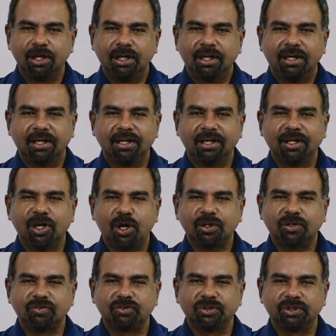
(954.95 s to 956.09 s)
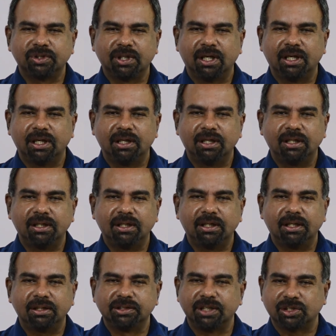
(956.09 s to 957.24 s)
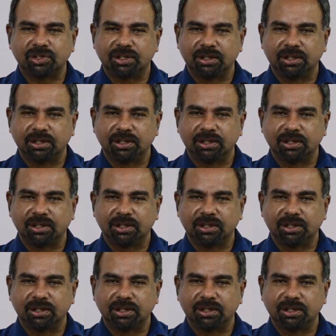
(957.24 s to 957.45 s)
Lockwood just